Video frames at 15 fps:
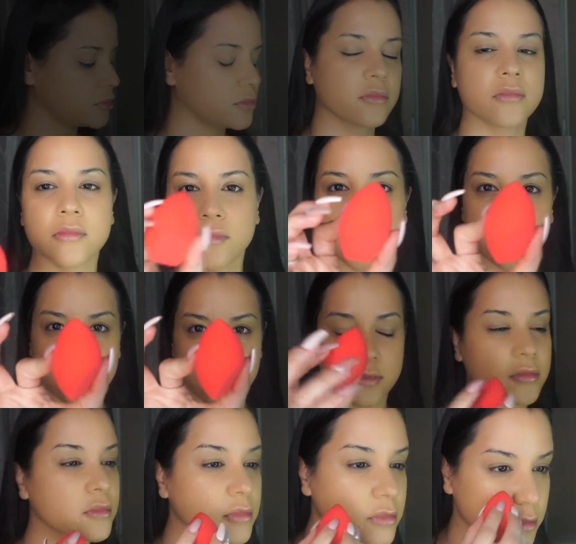Fix Plus because
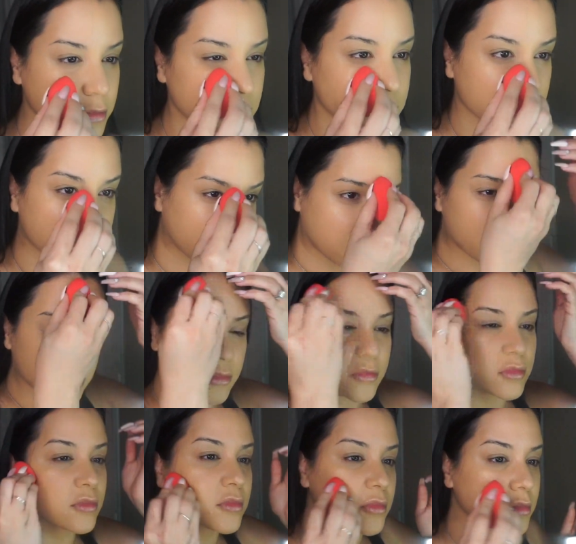I want to
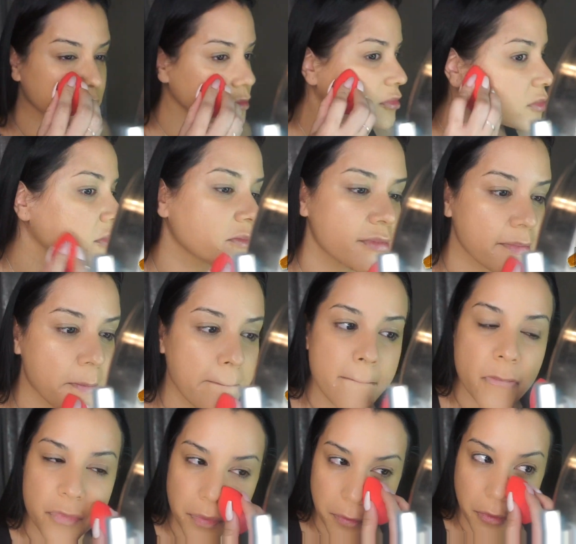dilute that
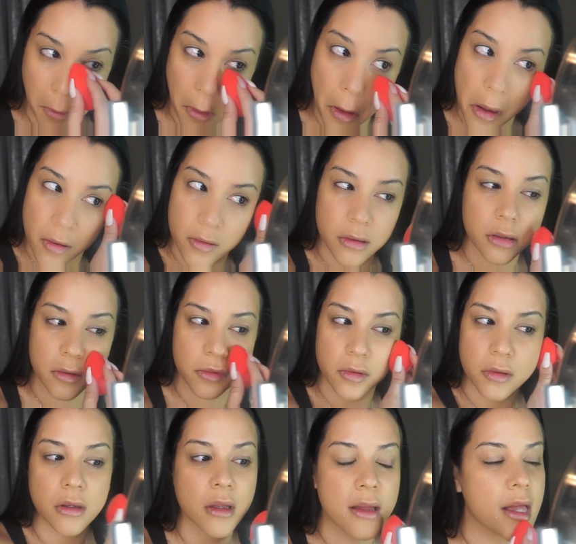full coverage look.
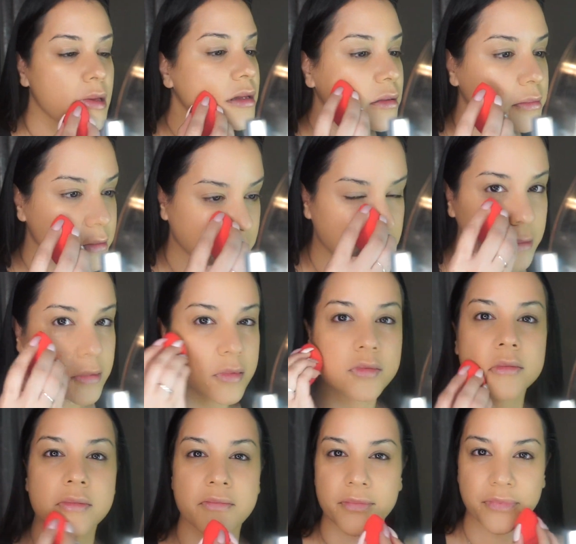Again, I'm going to
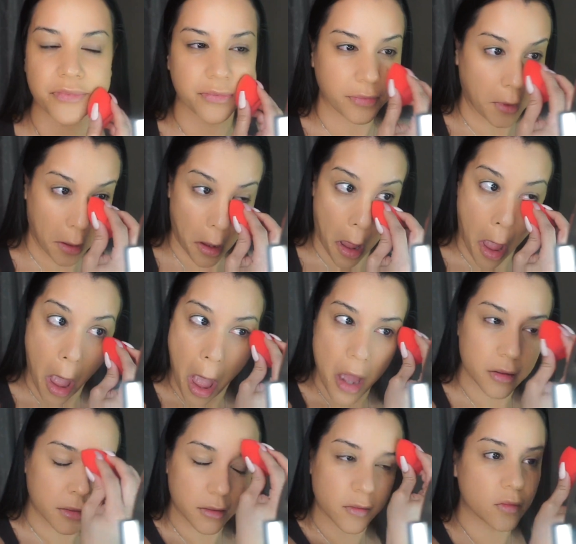work. I am a nurse at a
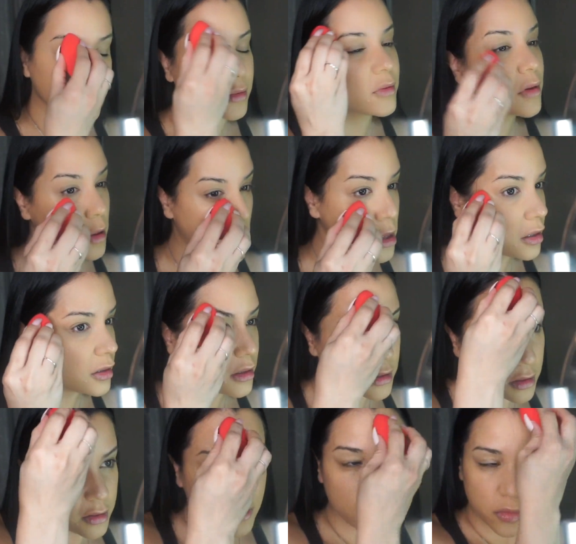dermatology office,
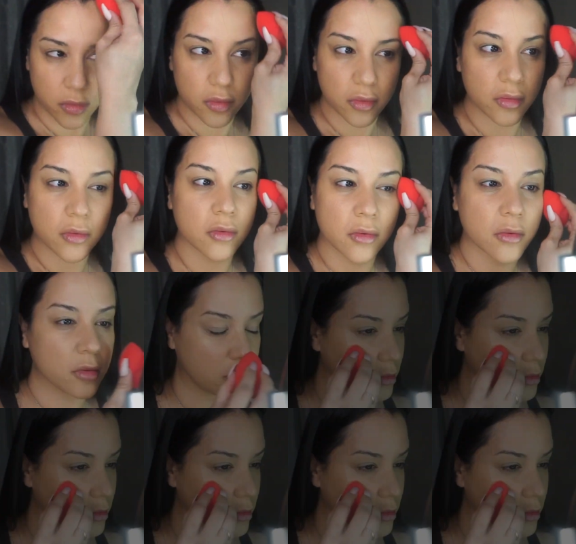so I'm not trying